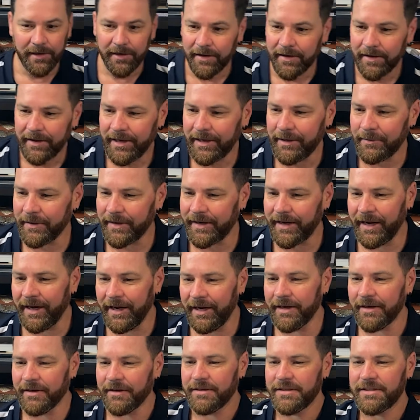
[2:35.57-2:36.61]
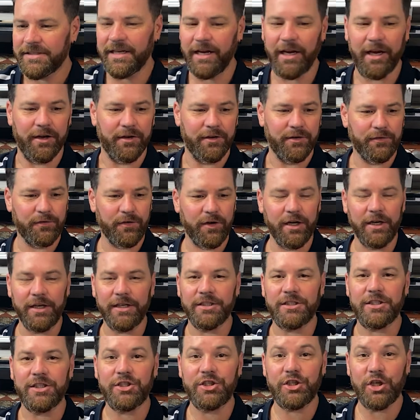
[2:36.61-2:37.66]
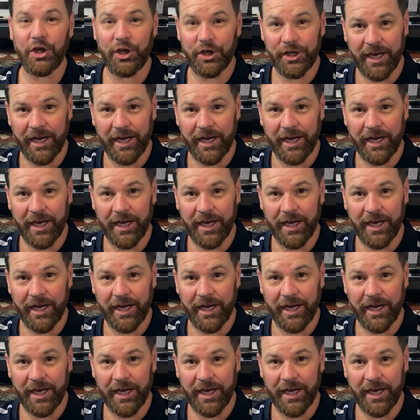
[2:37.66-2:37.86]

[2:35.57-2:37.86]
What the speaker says: There we go. So finally she's turned